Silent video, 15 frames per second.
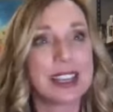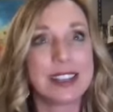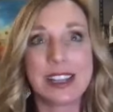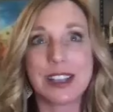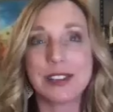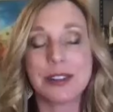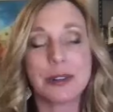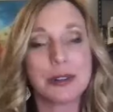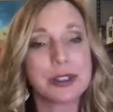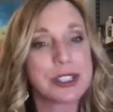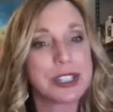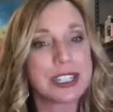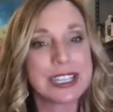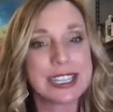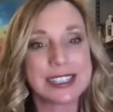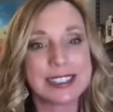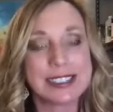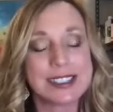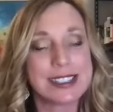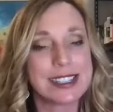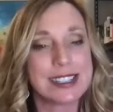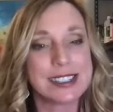And then the Lord took
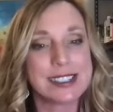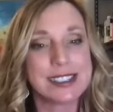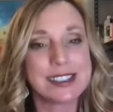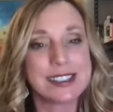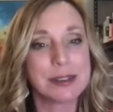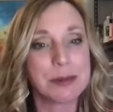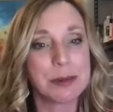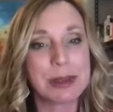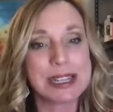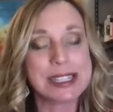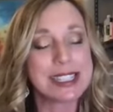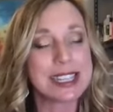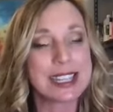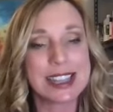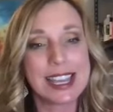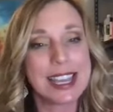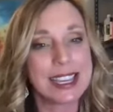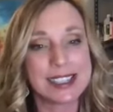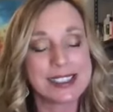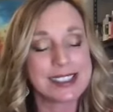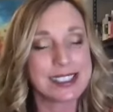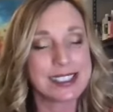it and did some amazing
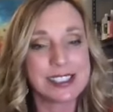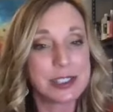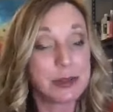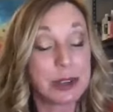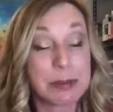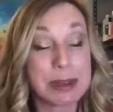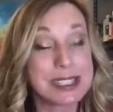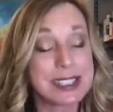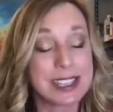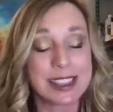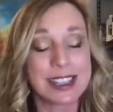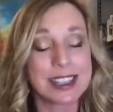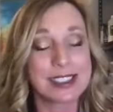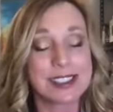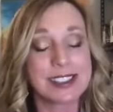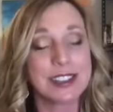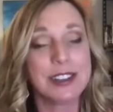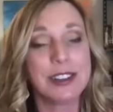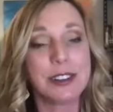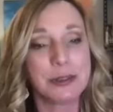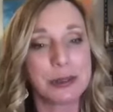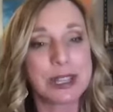things, and he's doing amazing things
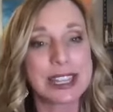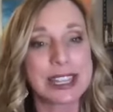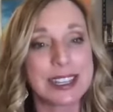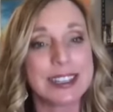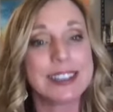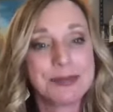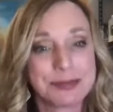still with it.